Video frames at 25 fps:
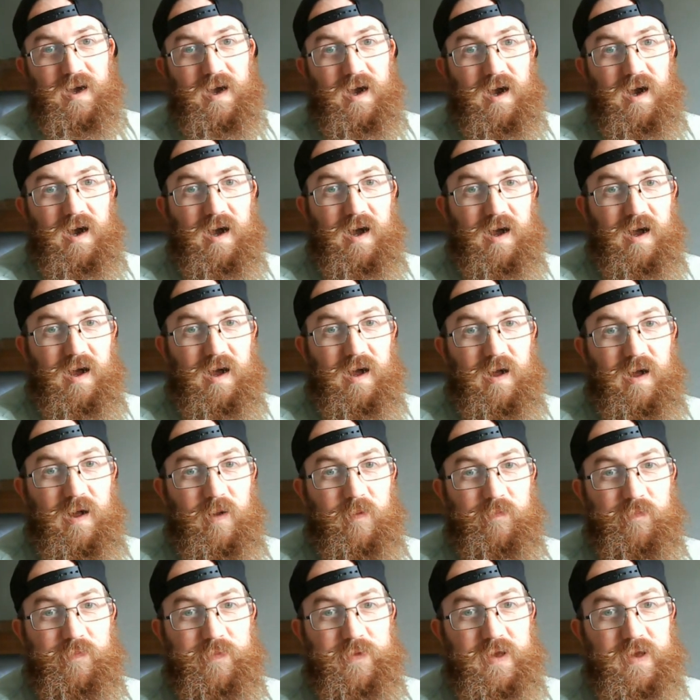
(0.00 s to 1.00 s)

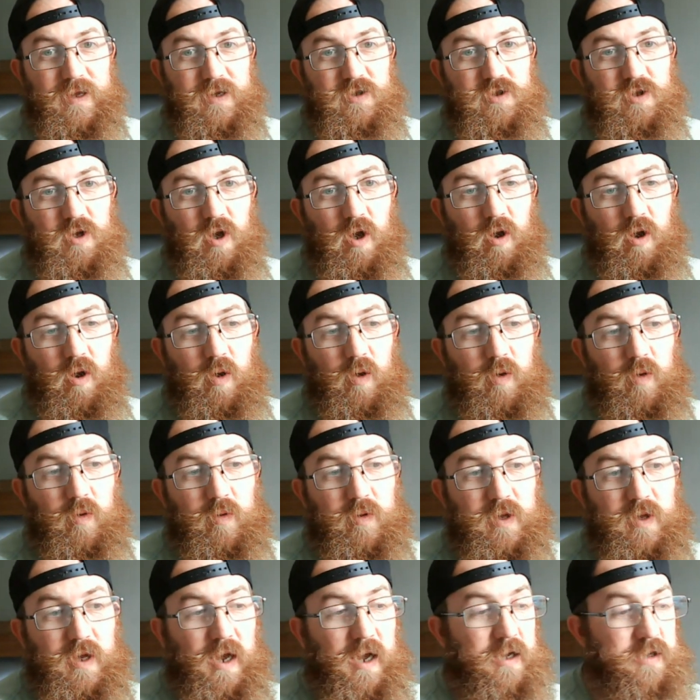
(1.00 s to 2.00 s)
So
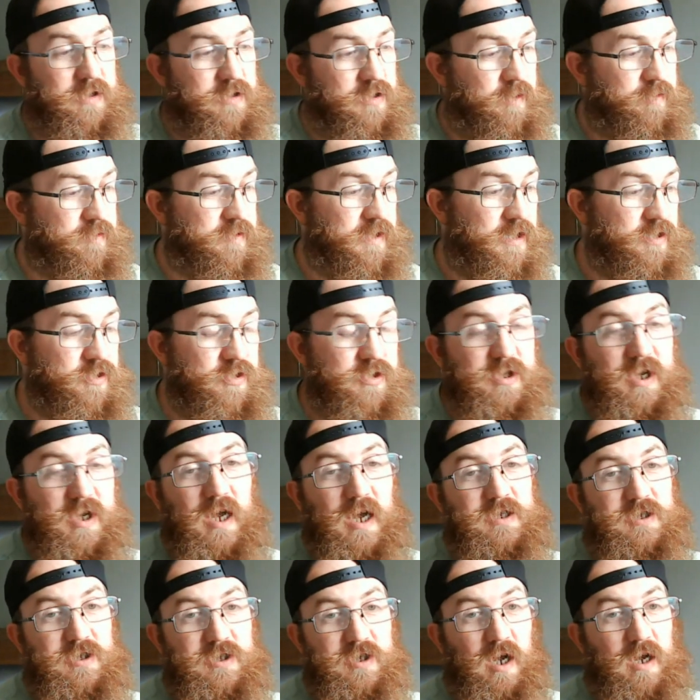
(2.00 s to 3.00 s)
yeah, sometimes you just got
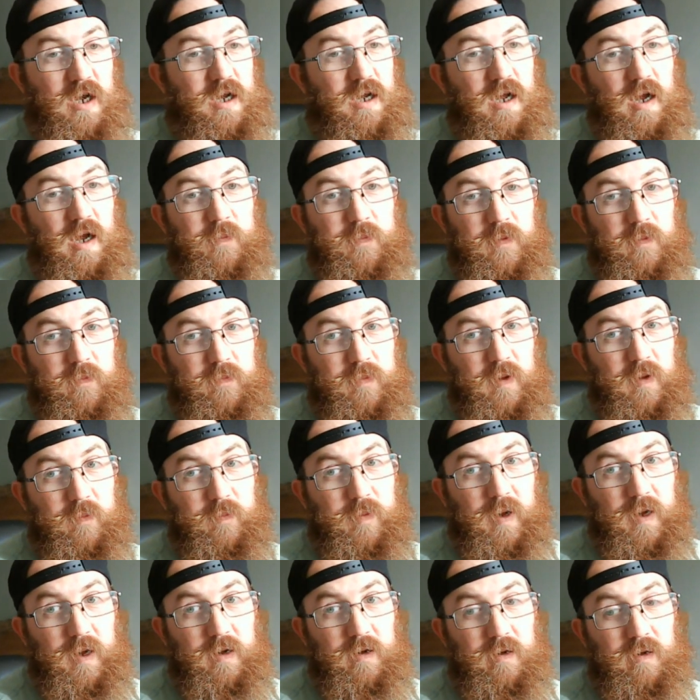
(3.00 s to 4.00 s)
to suck it up and be
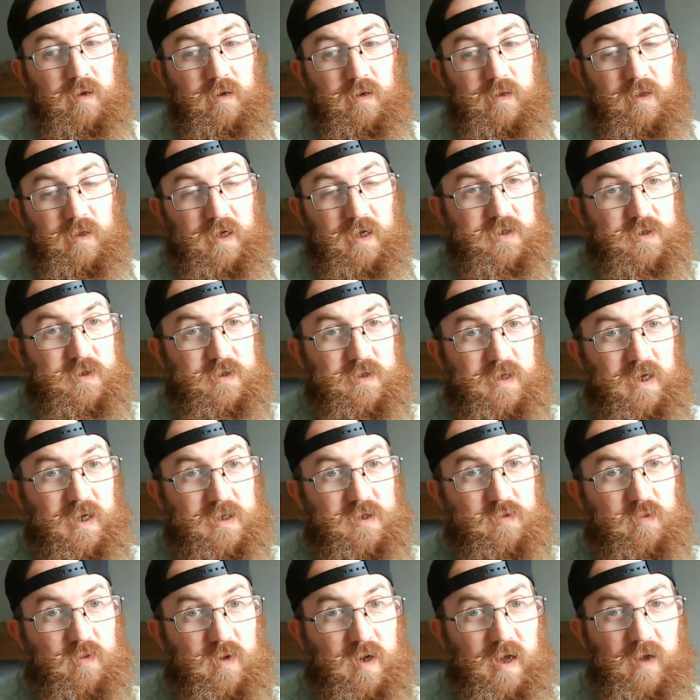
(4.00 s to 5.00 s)
better.
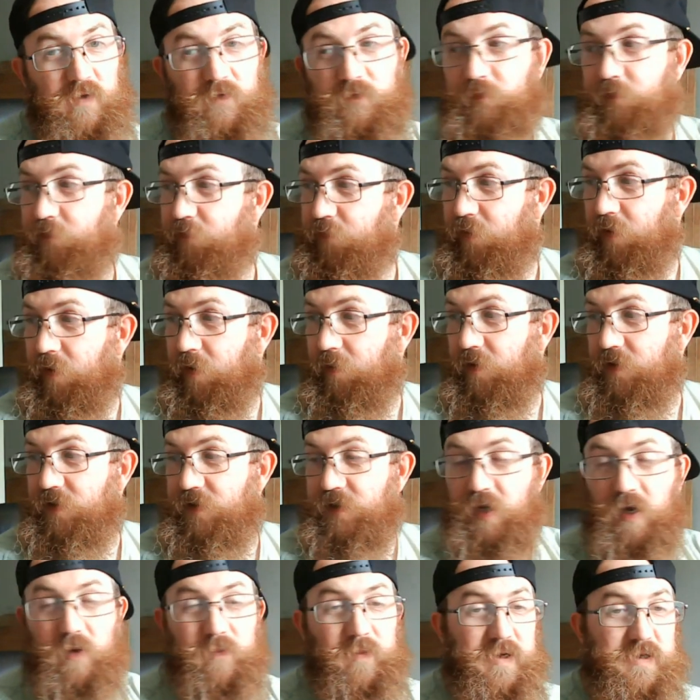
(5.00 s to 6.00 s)
That's what I pretty much
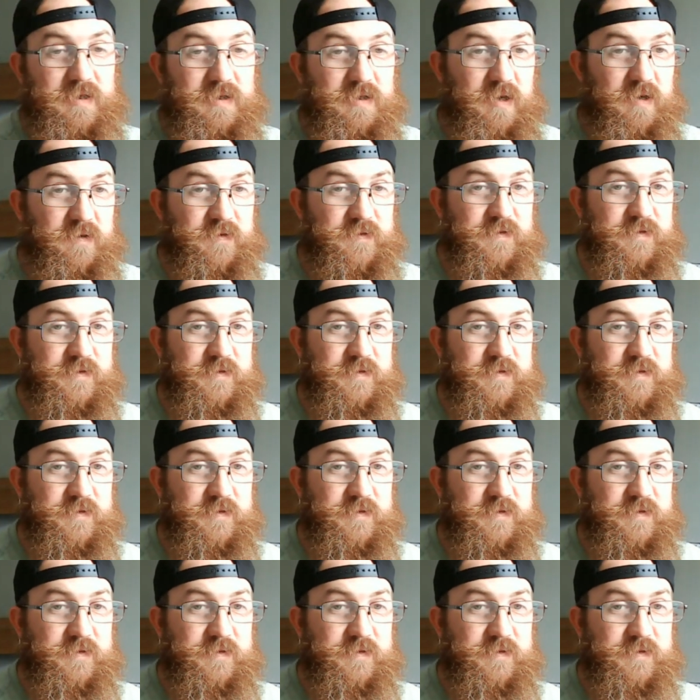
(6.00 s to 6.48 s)
tell myself.